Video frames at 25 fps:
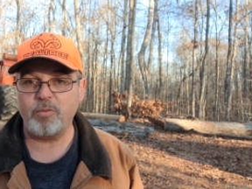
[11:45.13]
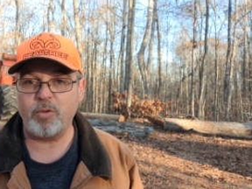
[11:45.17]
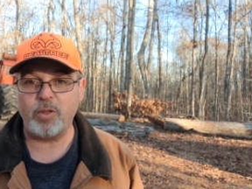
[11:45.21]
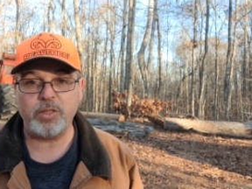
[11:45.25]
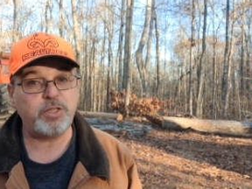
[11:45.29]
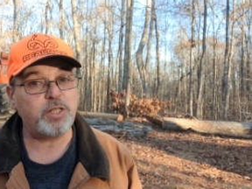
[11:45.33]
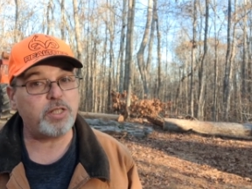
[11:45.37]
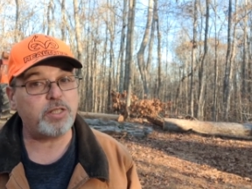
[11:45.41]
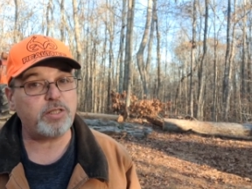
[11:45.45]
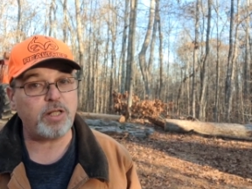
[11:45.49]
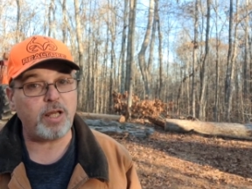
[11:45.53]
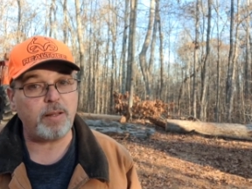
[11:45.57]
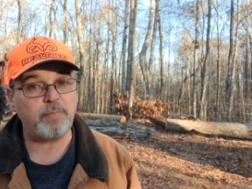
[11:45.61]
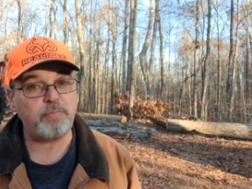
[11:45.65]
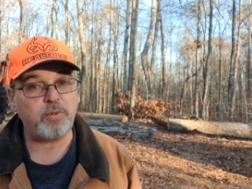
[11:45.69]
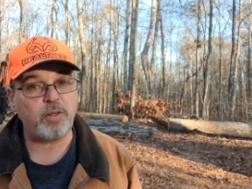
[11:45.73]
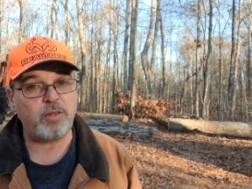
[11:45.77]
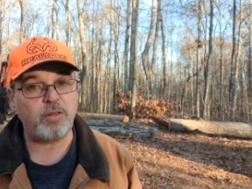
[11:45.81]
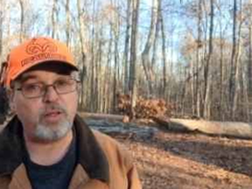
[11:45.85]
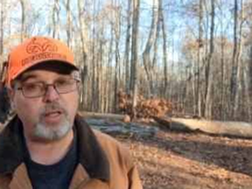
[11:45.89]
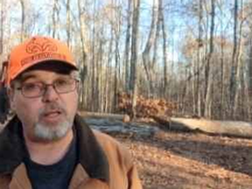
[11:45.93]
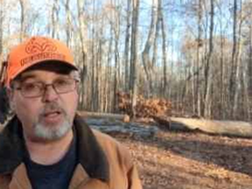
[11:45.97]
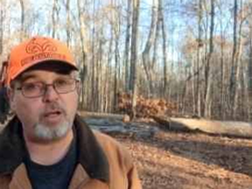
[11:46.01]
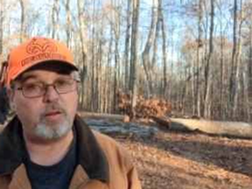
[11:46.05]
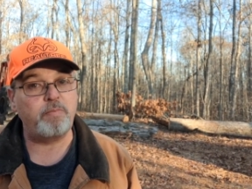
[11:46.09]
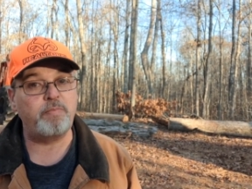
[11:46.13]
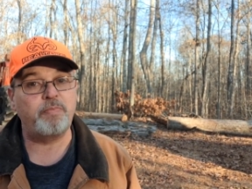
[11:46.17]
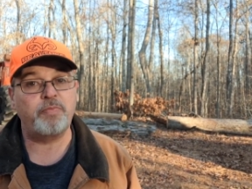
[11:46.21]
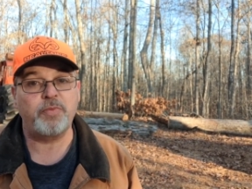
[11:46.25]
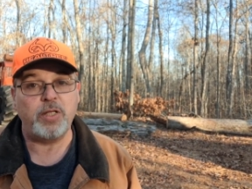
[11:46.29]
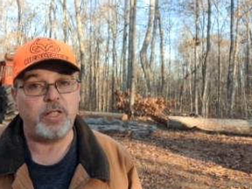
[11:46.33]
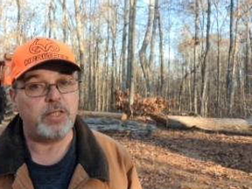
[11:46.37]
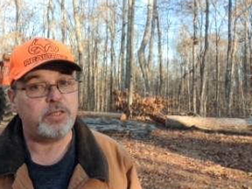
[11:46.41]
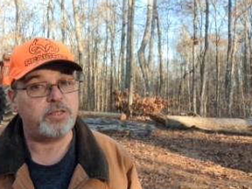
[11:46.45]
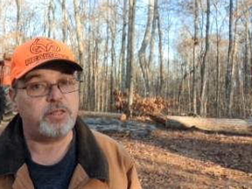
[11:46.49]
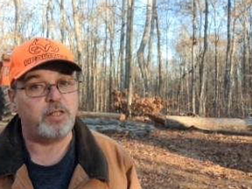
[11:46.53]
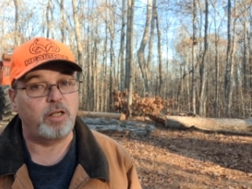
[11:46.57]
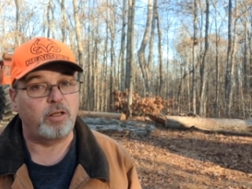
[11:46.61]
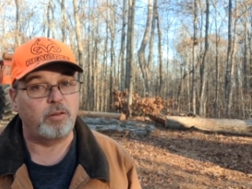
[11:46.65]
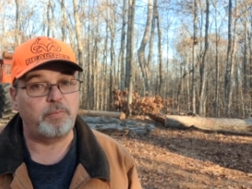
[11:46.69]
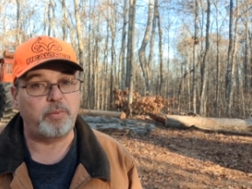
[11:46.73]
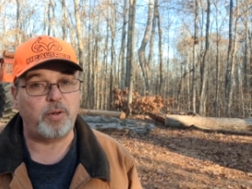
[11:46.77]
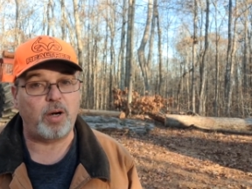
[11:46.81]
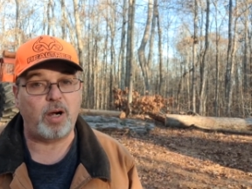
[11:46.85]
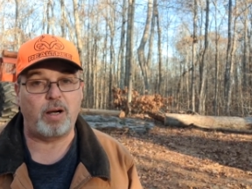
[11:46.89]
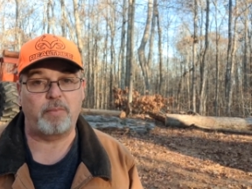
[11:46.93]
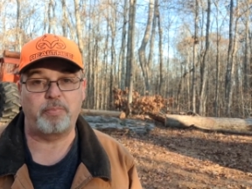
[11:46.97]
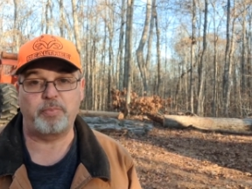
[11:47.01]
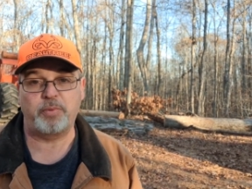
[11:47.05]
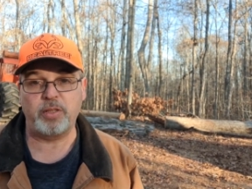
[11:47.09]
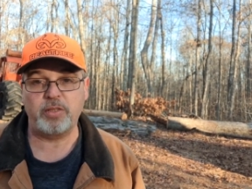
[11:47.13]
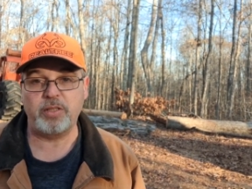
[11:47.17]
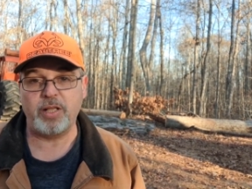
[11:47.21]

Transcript: which it's up to them. It's their property.